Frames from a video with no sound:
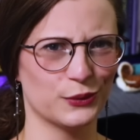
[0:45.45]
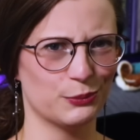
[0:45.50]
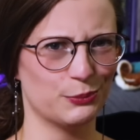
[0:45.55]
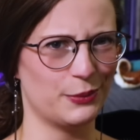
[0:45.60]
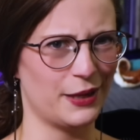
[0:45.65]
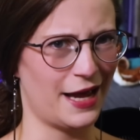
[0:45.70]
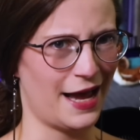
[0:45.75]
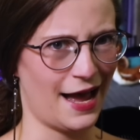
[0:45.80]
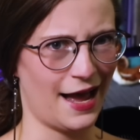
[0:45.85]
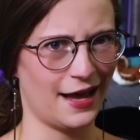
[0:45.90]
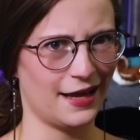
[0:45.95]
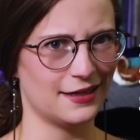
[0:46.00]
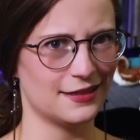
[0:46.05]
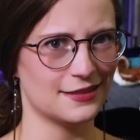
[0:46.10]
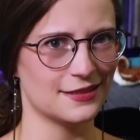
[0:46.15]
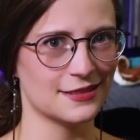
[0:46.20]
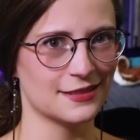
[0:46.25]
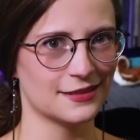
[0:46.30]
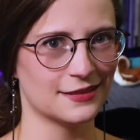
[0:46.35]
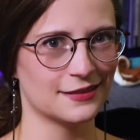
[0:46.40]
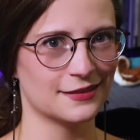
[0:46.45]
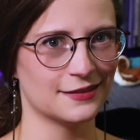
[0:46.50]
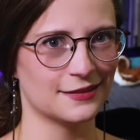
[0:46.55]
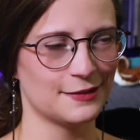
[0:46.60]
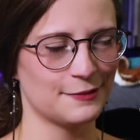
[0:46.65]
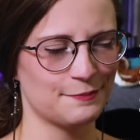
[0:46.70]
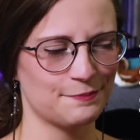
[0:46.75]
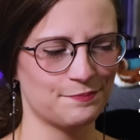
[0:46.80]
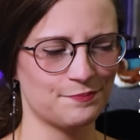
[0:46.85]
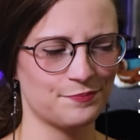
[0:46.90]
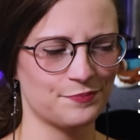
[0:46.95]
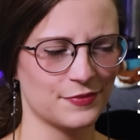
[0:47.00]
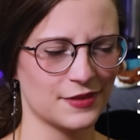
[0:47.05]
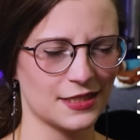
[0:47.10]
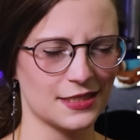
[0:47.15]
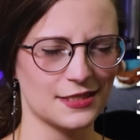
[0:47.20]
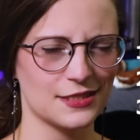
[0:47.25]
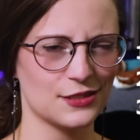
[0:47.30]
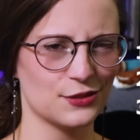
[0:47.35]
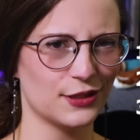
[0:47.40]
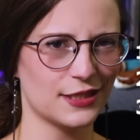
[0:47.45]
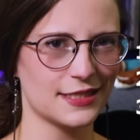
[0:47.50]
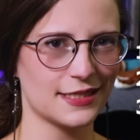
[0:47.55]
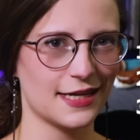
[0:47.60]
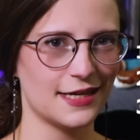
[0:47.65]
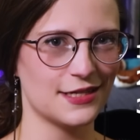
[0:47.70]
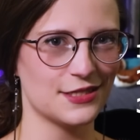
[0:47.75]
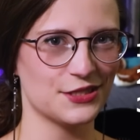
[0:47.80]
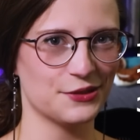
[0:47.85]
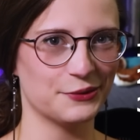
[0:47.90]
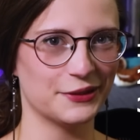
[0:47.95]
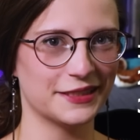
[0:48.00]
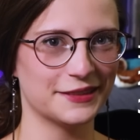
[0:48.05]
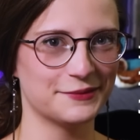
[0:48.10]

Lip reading: bad? So let's get to it.